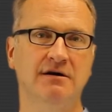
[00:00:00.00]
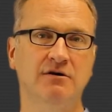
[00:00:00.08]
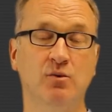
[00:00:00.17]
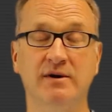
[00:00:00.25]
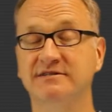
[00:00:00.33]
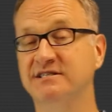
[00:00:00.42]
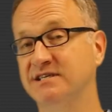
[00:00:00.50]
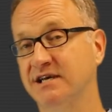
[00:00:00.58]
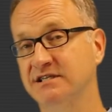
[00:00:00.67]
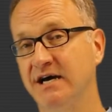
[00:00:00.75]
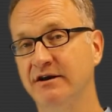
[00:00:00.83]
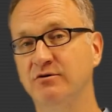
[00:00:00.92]
with
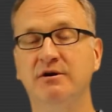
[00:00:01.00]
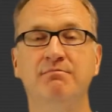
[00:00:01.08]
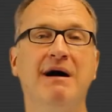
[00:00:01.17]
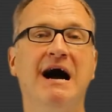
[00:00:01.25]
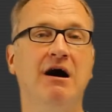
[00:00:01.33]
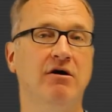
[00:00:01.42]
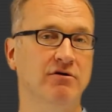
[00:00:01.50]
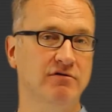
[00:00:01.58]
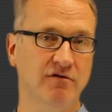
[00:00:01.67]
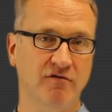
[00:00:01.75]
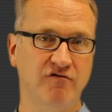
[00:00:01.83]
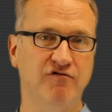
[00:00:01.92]
600
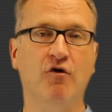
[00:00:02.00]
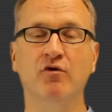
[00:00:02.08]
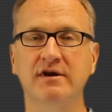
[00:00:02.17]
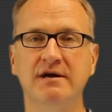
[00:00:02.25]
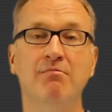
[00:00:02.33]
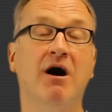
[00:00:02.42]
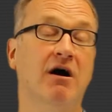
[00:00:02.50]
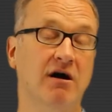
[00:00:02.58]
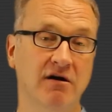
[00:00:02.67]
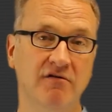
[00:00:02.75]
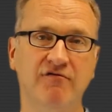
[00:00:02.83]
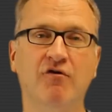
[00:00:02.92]
pound, 40
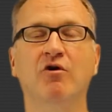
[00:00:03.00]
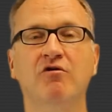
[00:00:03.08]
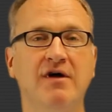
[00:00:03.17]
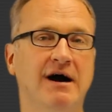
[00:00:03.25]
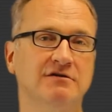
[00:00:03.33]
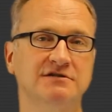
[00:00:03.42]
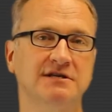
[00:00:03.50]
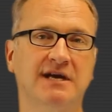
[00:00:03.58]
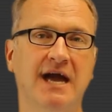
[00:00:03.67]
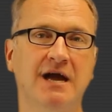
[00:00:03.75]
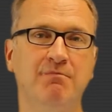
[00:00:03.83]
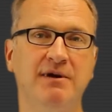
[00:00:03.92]
bar, 4000
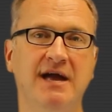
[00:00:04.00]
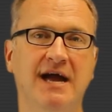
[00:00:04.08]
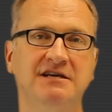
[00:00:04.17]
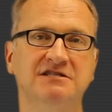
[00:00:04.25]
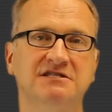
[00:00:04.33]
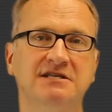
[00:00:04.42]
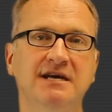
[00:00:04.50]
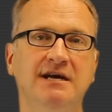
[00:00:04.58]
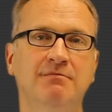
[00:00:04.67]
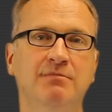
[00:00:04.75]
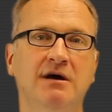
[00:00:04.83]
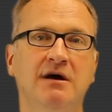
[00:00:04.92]
kPa
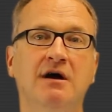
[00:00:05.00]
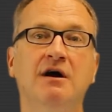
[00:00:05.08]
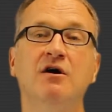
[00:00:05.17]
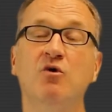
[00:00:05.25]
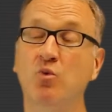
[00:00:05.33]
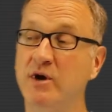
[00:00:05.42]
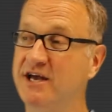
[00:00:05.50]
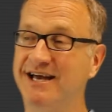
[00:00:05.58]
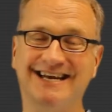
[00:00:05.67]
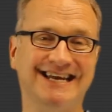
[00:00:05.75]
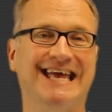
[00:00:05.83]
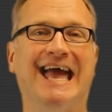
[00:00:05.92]
steam. We
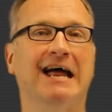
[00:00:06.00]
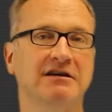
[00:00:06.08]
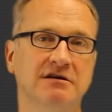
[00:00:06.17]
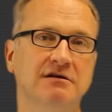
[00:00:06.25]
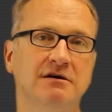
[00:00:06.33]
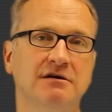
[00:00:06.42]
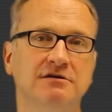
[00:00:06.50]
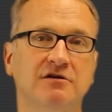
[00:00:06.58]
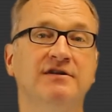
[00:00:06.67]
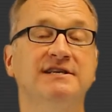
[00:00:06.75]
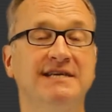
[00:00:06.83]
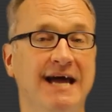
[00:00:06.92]
can get to
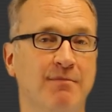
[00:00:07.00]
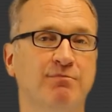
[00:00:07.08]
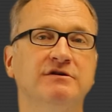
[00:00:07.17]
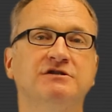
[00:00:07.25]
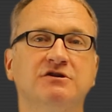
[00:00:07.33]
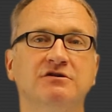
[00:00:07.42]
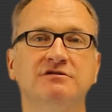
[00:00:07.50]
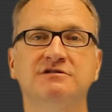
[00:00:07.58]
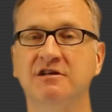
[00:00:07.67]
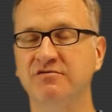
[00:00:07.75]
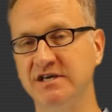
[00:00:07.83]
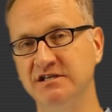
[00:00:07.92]
the
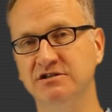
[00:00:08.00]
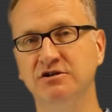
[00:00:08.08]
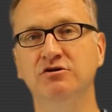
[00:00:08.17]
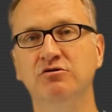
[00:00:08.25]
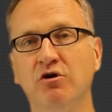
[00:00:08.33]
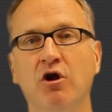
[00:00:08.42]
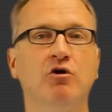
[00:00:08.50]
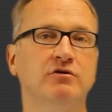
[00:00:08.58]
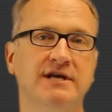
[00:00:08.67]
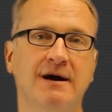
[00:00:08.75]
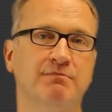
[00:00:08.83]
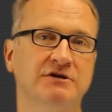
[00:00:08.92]
temperatures that these new low
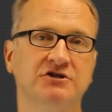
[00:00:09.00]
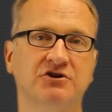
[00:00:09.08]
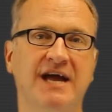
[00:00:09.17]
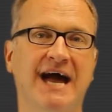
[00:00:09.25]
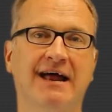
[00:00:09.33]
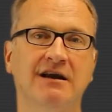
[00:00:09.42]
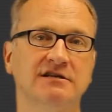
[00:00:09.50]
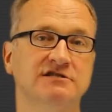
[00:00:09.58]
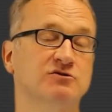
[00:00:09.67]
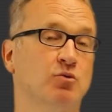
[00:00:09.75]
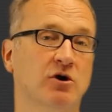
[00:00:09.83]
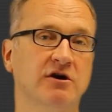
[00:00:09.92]
temperature
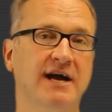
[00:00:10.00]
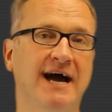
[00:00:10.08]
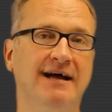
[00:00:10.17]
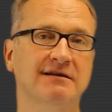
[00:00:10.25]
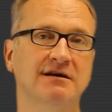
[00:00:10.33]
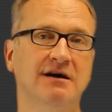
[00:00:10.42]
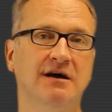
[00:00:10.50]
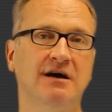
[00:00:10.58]
catalysts work at.